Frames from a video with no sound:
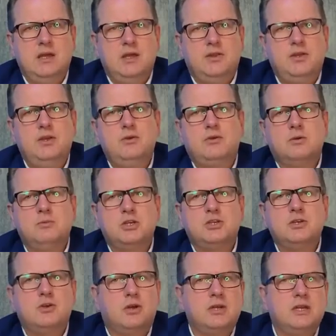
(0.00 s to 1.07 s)
The EU
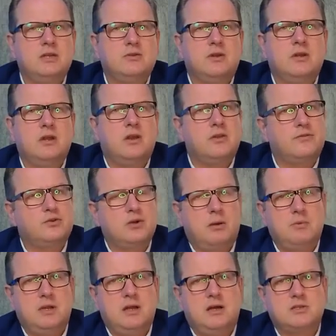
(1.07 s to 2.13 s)
Commission got into a lot of
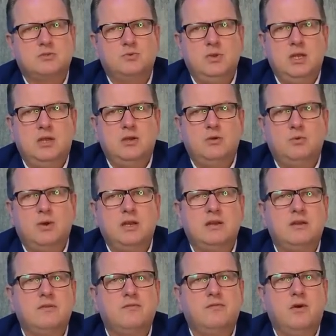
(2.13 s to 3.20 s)
trouble last week when it
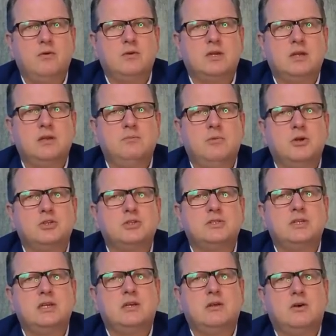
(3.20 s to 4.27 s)
invoked an
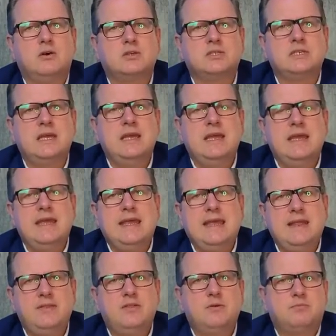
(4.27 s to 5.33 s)
emergency clause
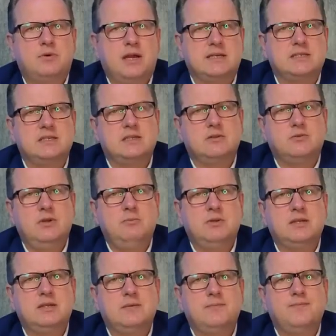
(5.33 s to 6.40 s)
in the Brexit
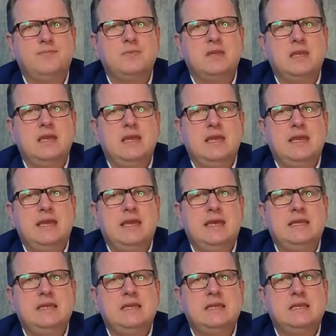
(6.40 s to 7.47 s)
agreement
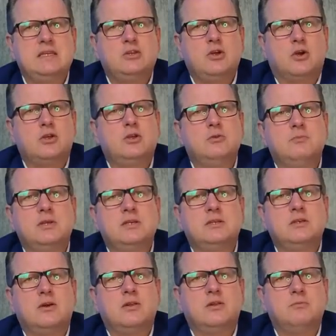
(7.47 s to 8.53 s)
in a
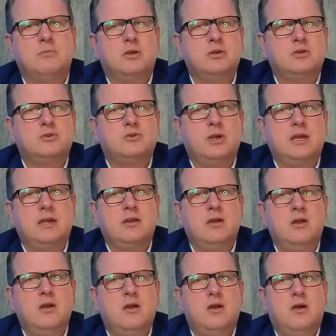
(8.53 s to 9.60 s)
document on the monitoring
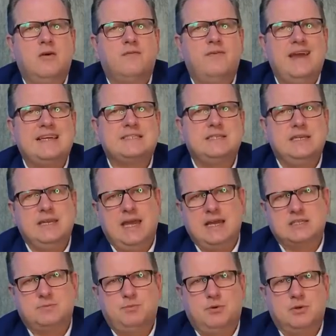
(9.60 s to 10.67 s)
of vaccine
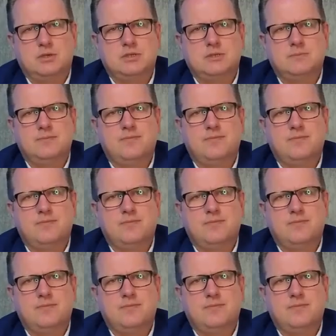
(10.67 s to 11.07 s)
exports.